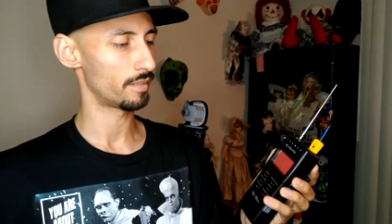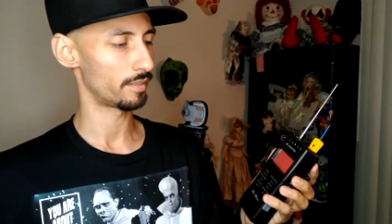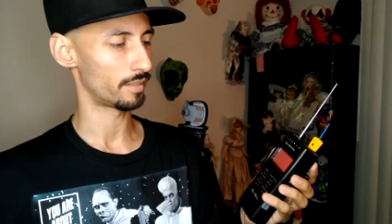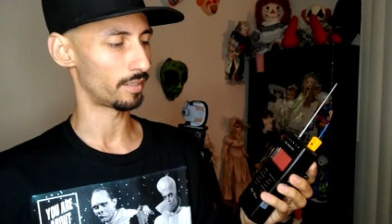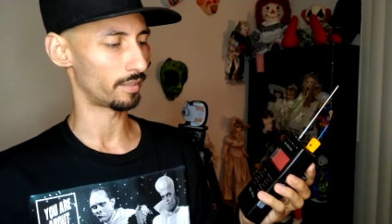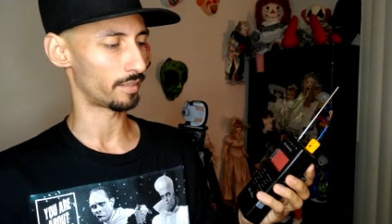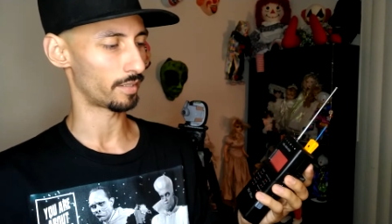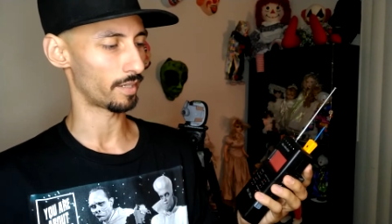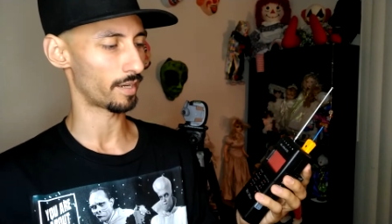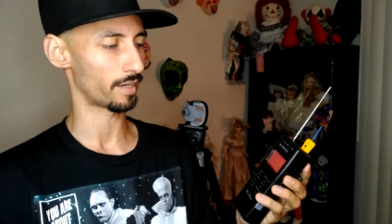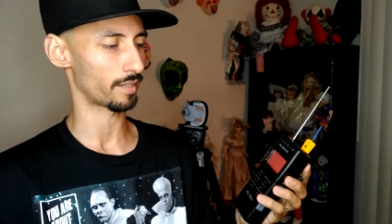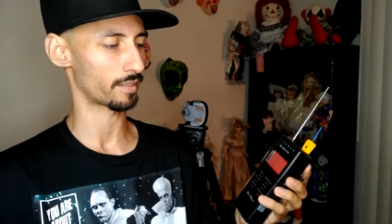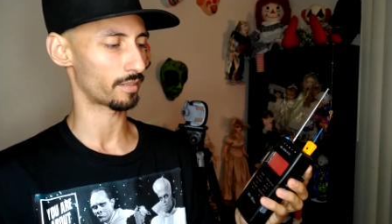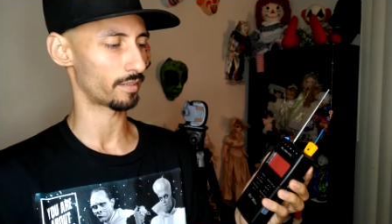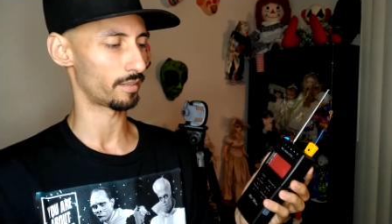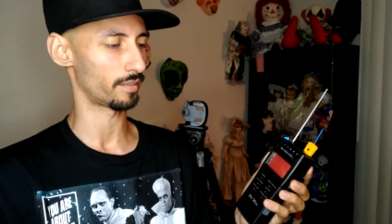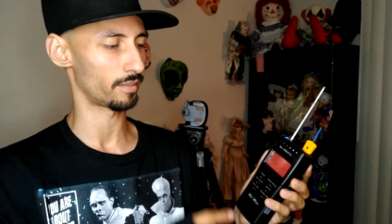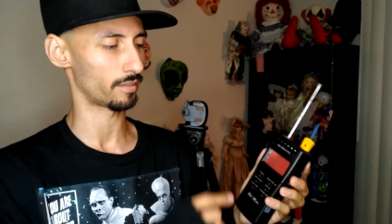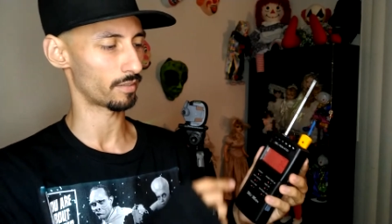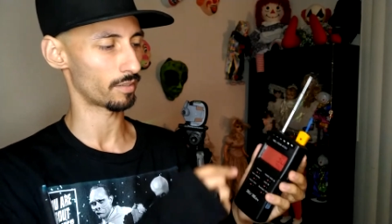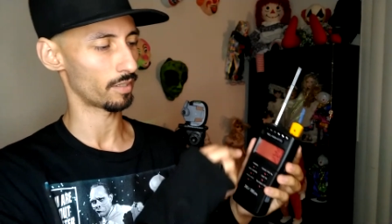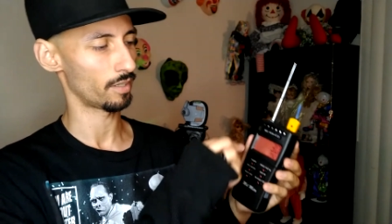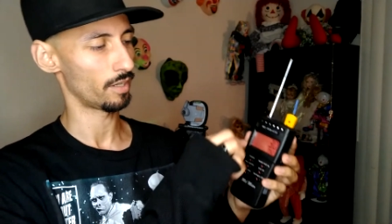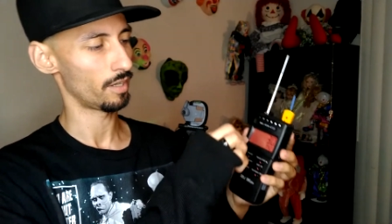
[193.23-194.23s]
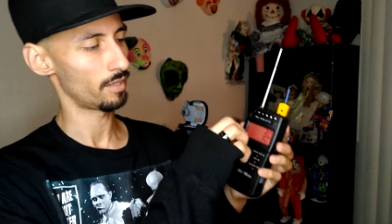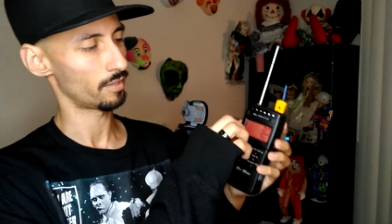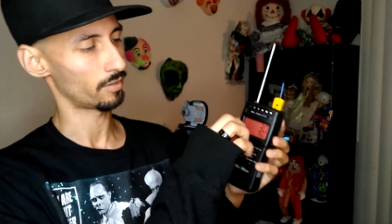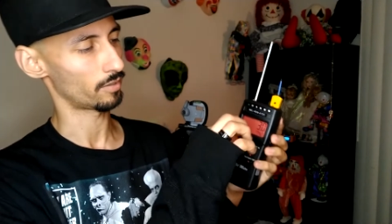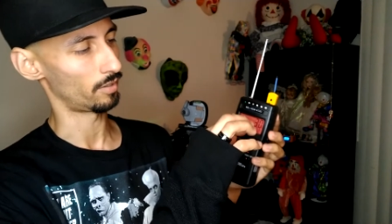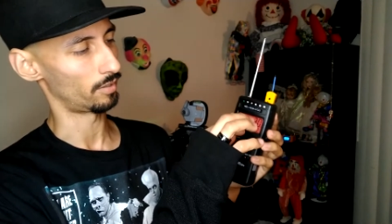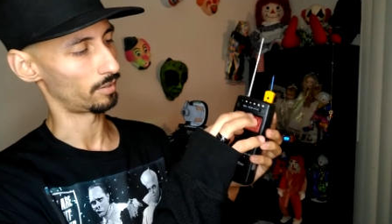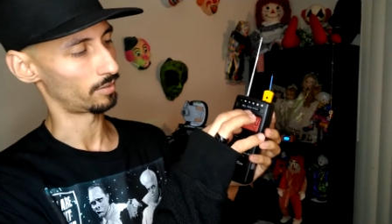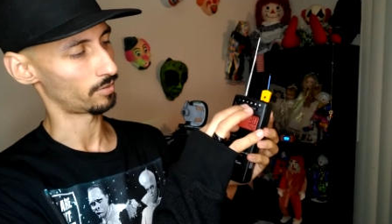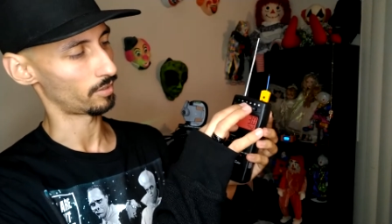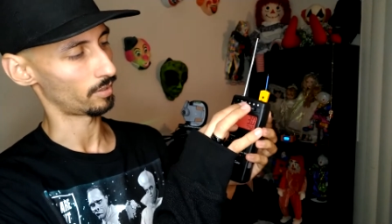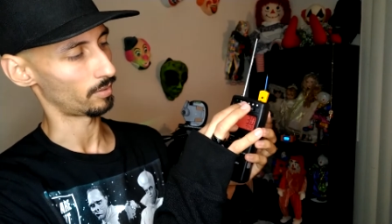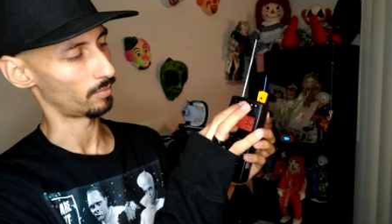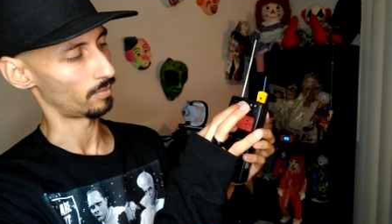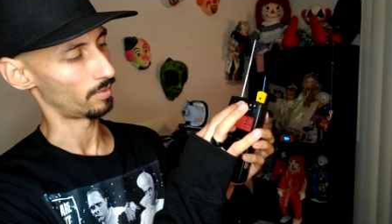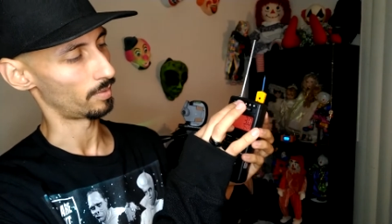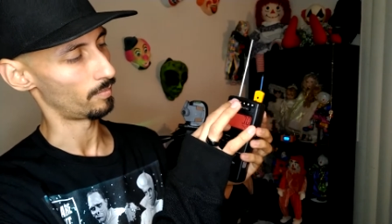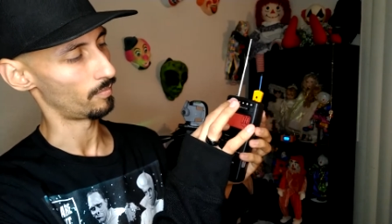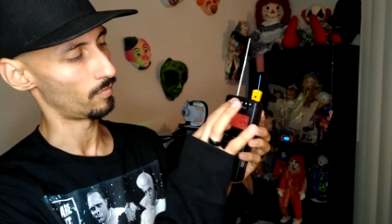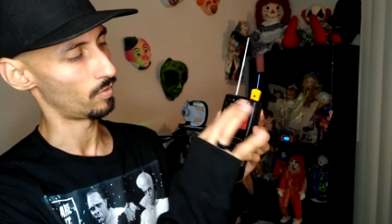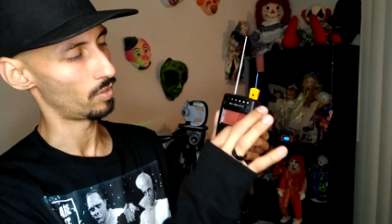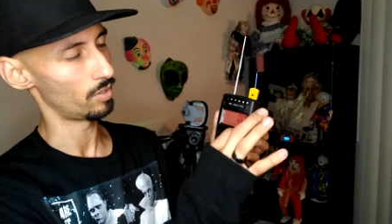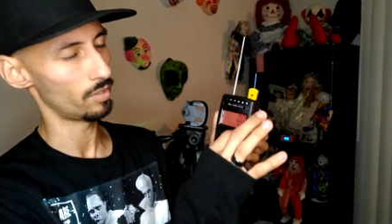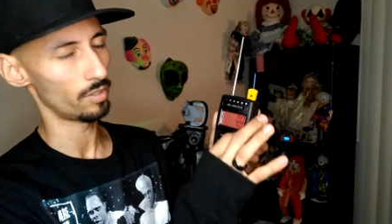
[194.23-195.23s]
detections. So it's going to
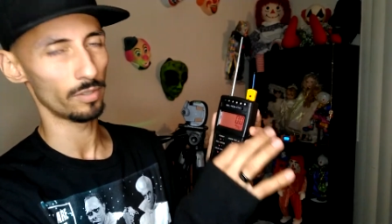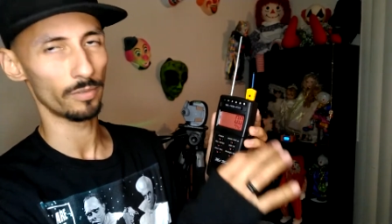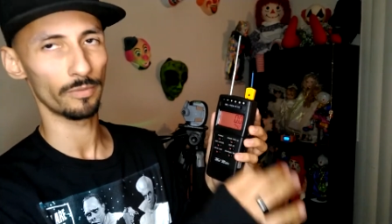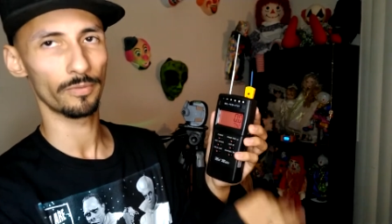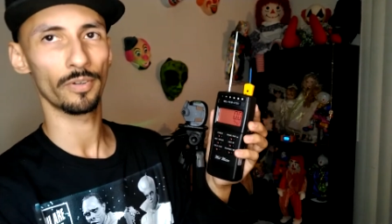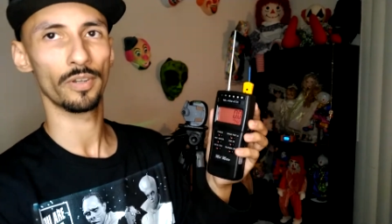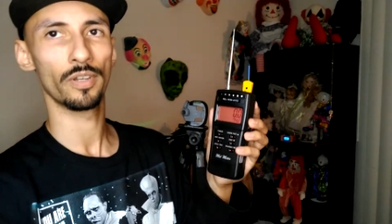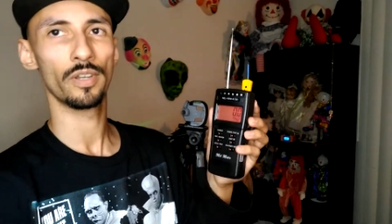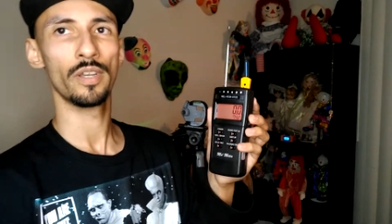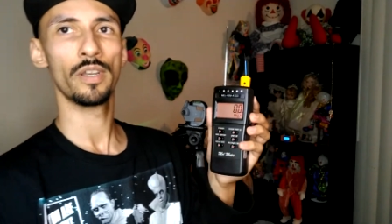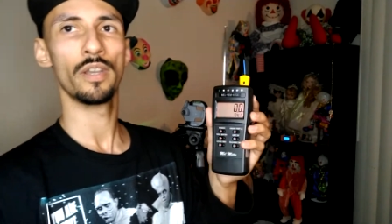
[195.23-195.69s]
remove